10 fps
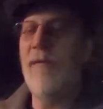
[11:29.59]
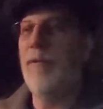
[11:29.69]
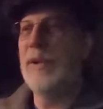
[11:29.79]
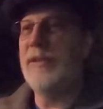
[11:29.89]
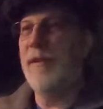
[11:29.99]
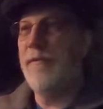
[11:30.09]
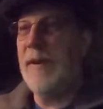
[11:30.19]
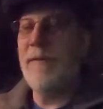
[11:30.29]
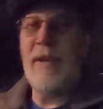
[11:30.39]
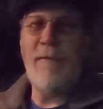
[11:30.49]
Was it
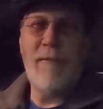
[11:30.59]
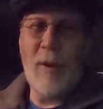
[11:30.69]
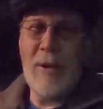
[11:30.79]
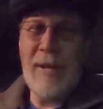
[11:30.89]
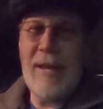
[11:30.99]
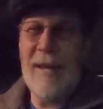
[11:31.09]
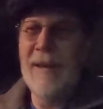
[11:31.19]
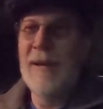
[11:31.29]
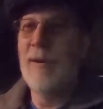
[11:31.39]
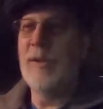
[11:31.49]
50-40?
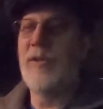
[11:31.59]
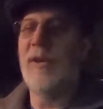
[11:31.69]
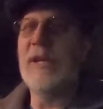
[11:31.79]
Was there